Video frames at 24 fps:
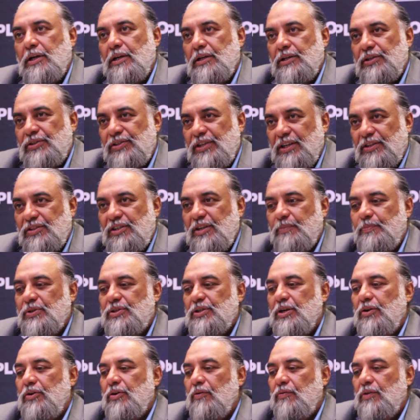
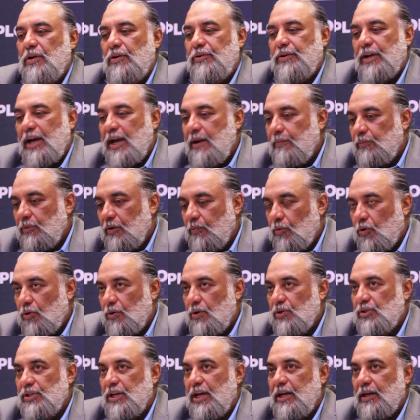60% of the time, the
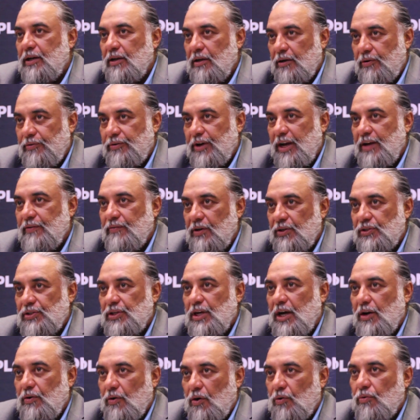motorcycle drivers
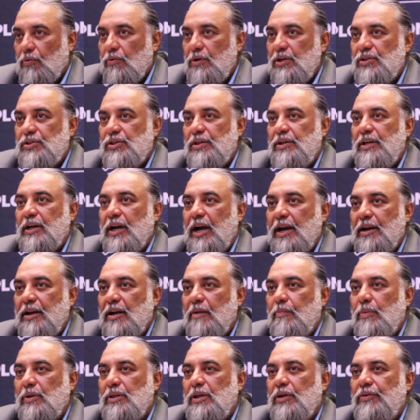are not only sitting
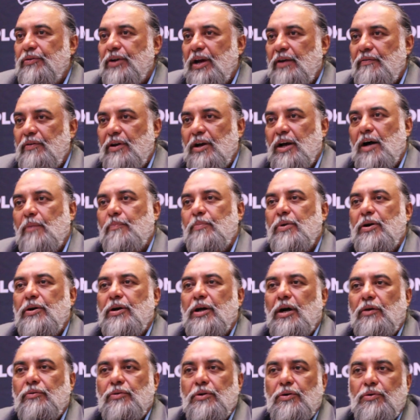idle, but they're driving up and
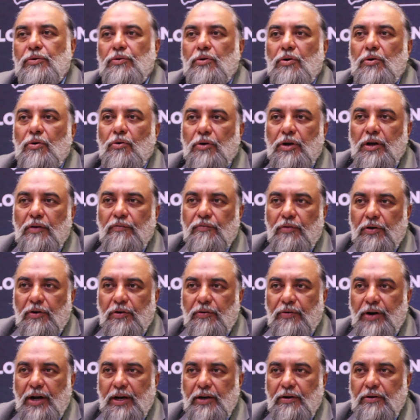down the road looking for
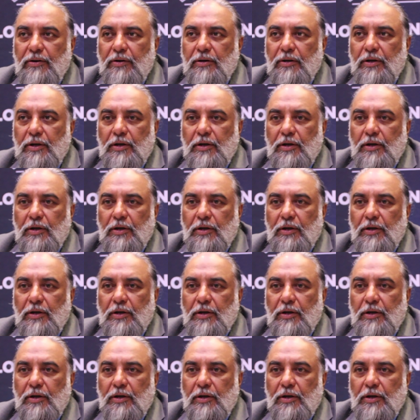a ride.